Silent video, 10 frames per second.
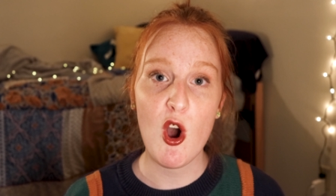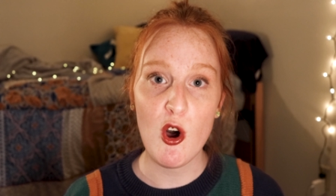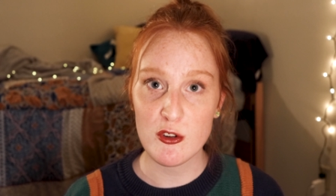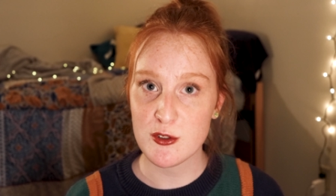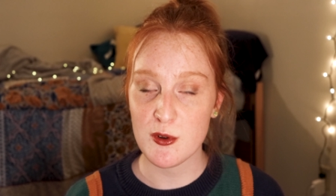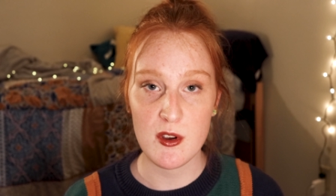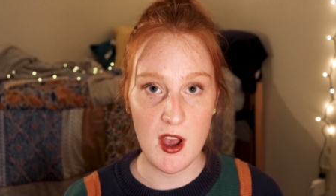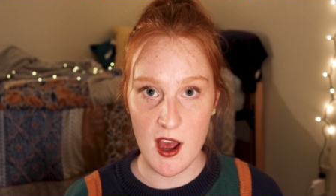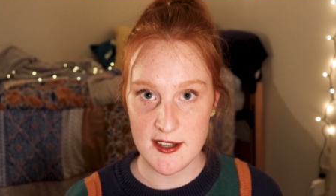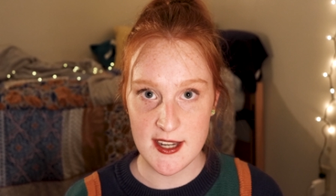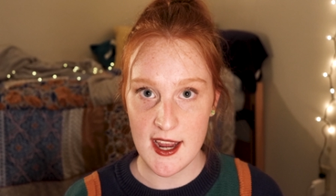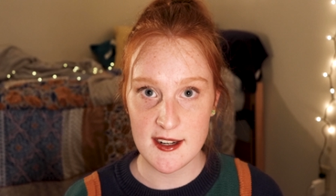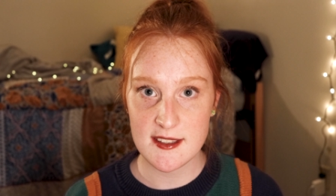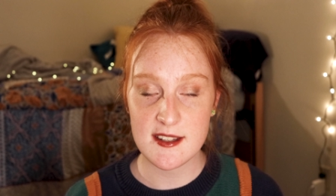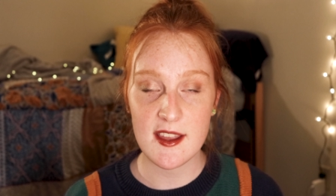cultural
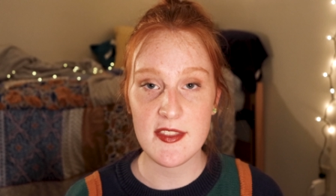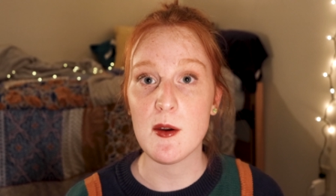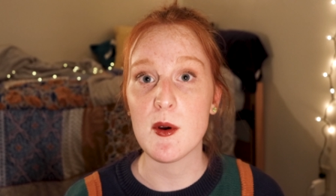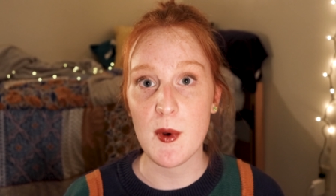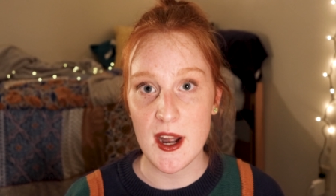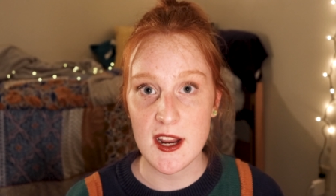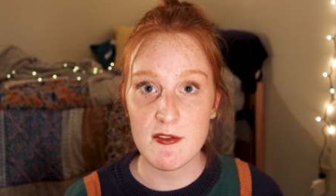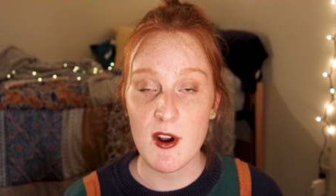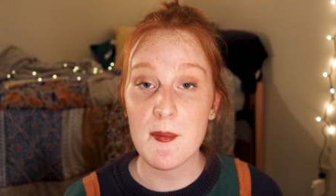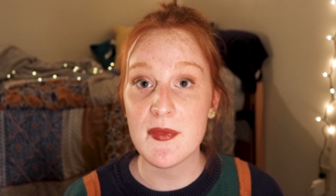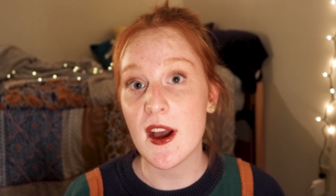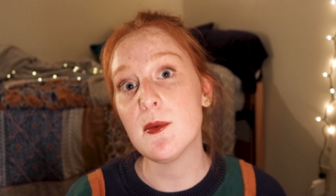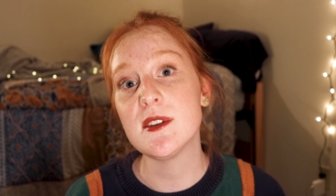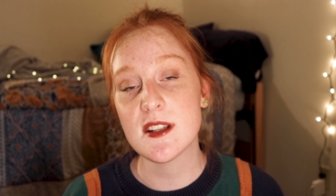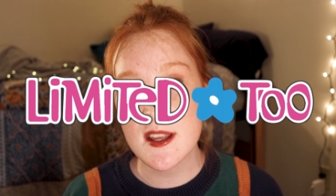context that they were writing from
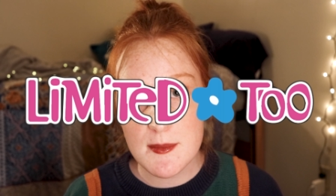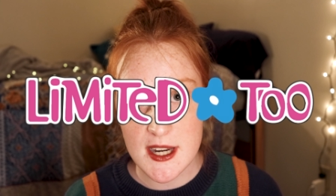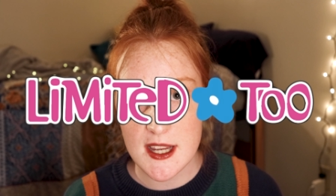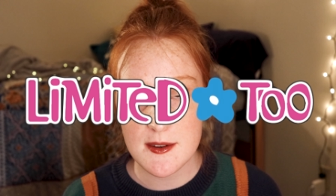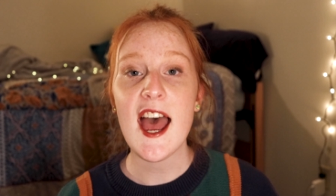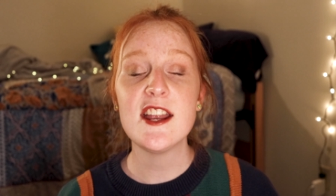that was limited.